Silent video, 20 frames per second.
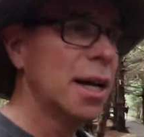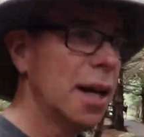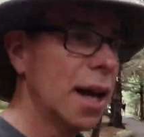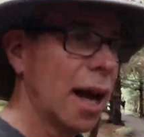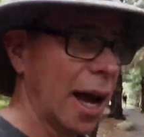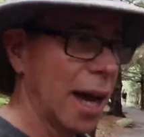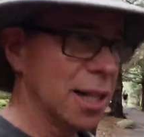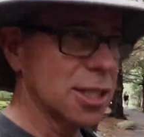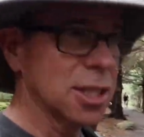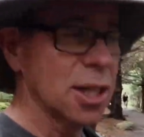
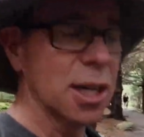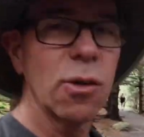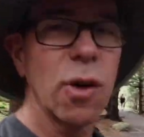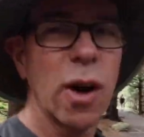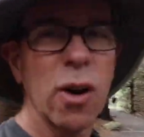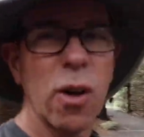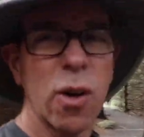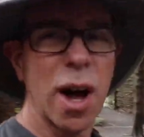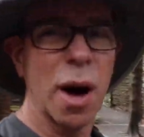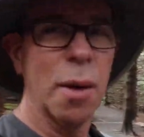Hansel and
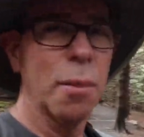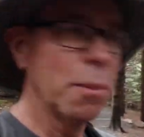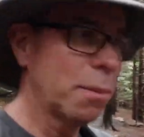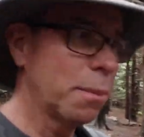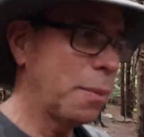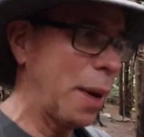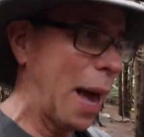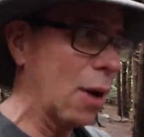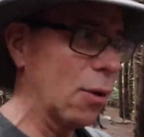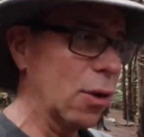Gretel come
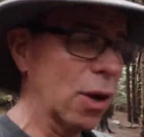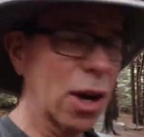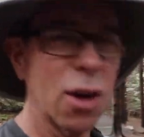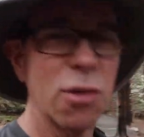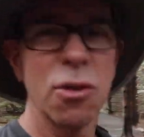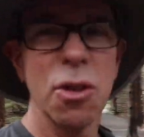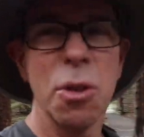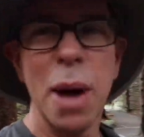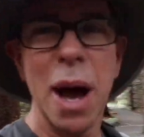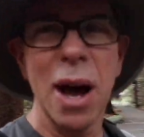bounding
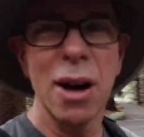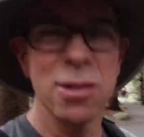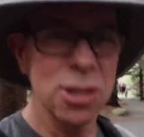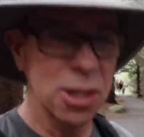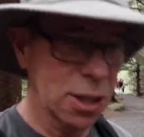over the mountains